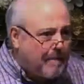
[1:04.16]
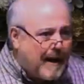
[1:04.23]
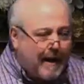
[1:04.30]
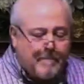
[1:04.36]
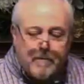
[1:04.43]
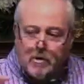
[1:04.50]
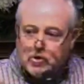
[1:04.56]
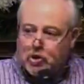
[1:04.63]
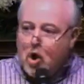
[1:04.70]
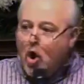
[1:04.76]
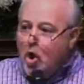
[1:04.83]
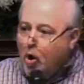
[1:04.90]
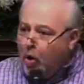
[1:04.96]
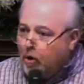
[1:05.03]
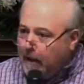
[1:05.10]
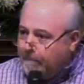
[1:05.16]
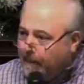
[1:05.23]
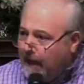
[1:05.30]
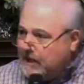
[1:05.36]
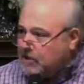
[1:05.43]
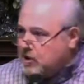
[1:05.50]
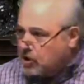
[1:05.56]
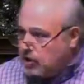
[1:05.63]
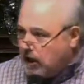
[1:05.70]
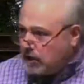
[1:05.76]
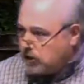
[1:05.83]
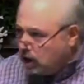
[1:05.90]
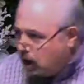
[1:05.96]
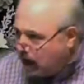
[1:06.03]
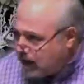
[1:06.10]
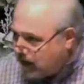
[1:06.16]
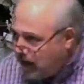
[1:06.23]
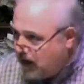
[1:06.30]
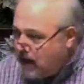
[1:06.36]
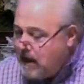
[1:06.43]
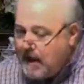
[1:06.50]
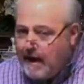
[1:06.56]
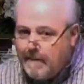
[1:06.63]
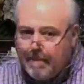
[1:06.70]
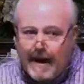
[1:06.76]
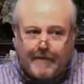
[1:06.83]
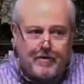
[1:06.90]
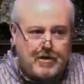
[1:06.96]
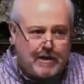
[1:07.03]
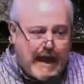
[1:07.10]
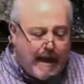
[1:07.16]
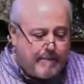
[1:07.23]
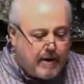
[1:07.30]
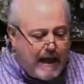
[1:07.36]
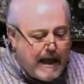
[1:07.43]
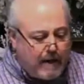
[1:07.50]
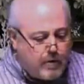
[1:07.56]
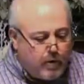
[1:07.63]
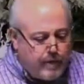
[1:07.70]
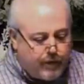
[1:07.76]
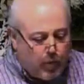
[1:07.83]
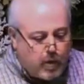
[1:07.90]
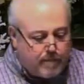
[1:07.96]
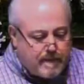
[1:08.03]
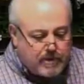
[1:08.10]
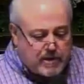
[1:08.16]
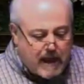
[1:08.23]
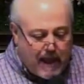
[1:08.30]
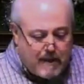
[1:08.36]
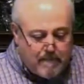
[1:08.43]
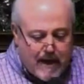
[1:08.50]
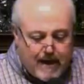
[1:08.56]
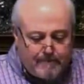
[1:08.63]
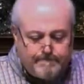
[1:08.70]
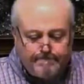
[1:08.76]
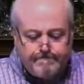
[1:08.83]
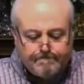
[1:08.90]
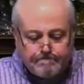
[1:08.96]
about a most holy place. It's not talking about the tabernacle. If you're with me, say amen. Amen.